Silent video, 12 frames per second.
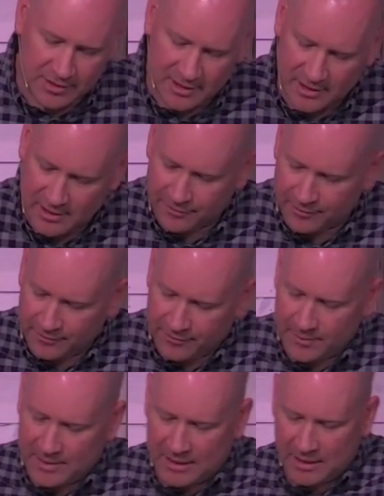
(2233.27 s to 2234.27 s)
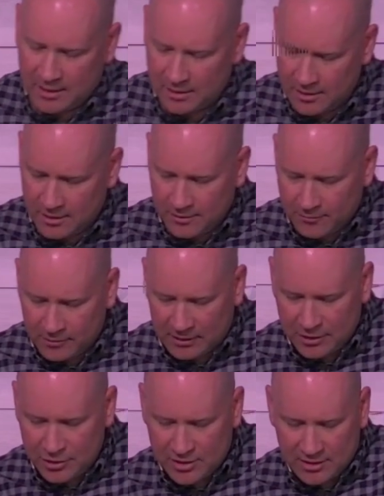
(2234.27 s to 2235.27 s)
he's different from any
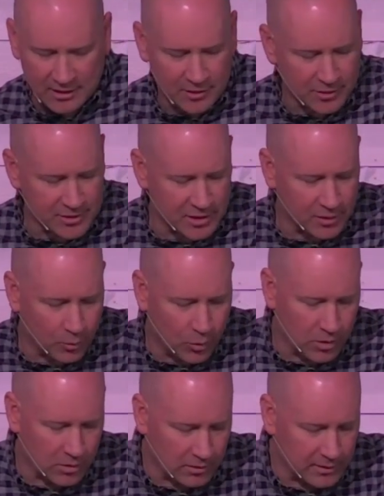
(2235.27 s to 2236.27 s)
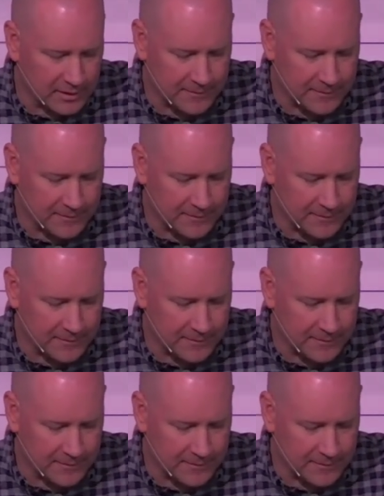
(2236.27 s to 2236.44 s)
religious leaders in the world.